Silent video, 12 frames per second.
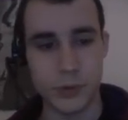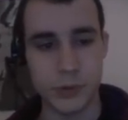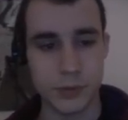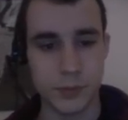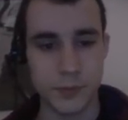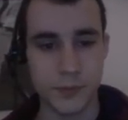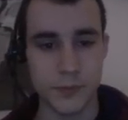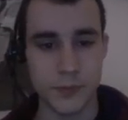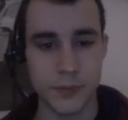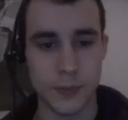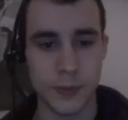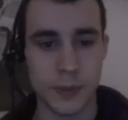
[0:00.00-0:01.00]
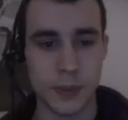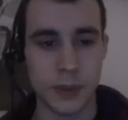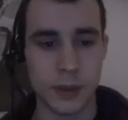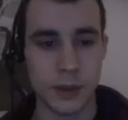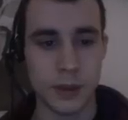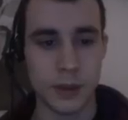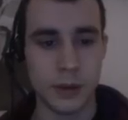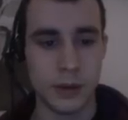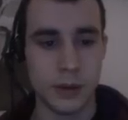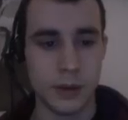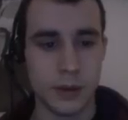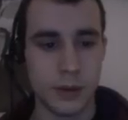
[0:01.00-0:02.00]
(no one is talking)